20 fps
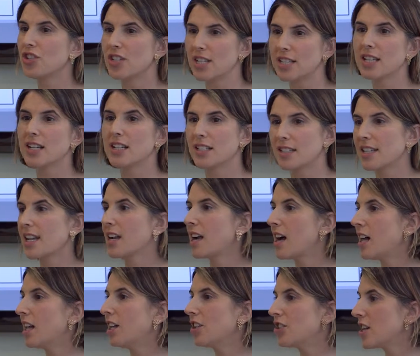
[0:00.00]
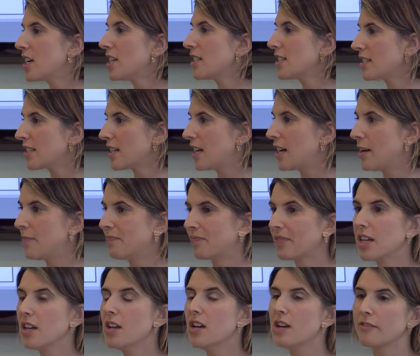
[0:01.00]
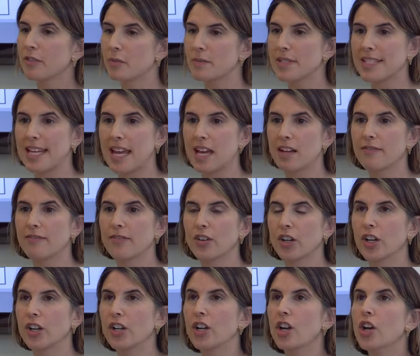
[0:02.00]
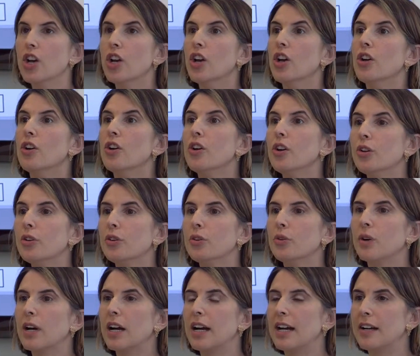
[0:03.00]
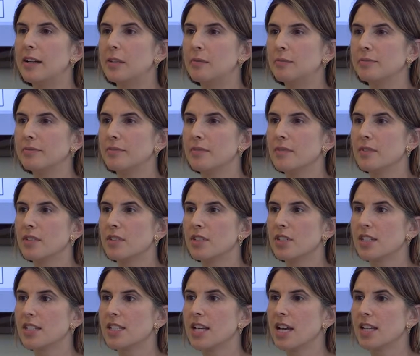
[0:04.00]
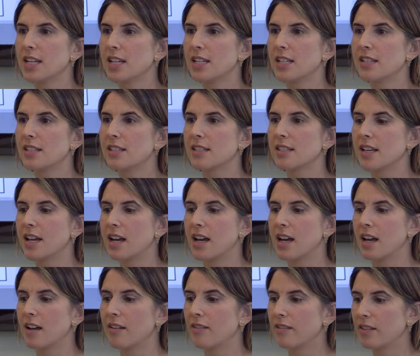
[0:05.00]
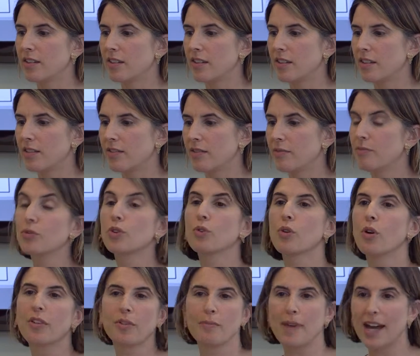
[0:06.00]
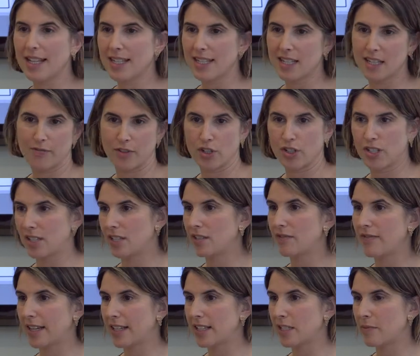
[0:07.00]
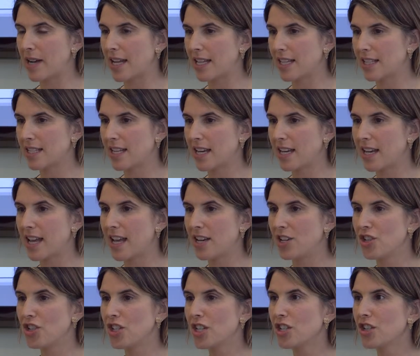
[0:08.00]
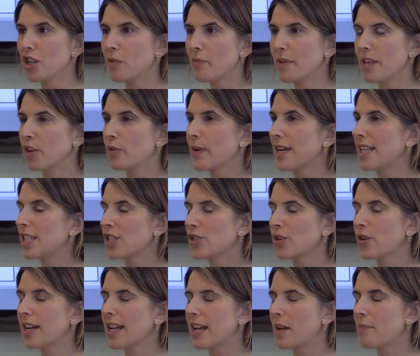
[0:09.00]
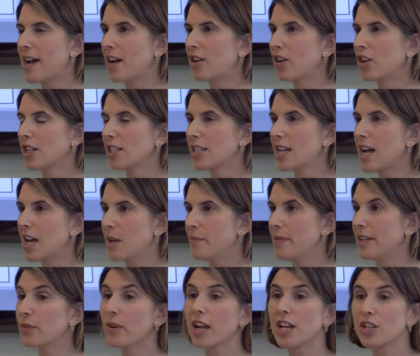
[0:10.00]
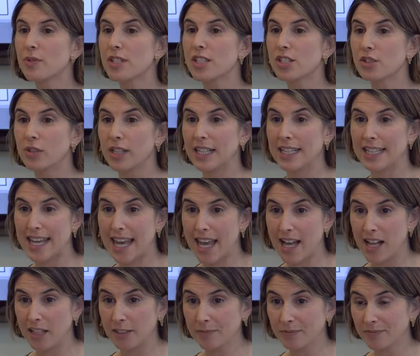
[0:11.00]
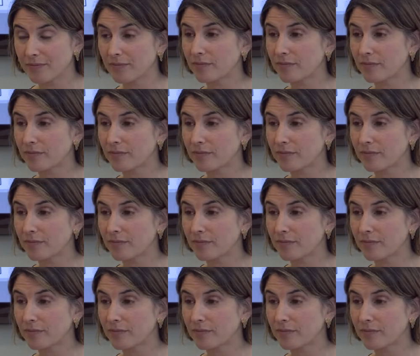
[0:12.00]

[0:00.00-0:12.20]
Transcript: she's a psychologist um, from Stanford who um, studies uh, growth mindset versus fixed mindset. And she told me a great story about her time in graduate school at Yale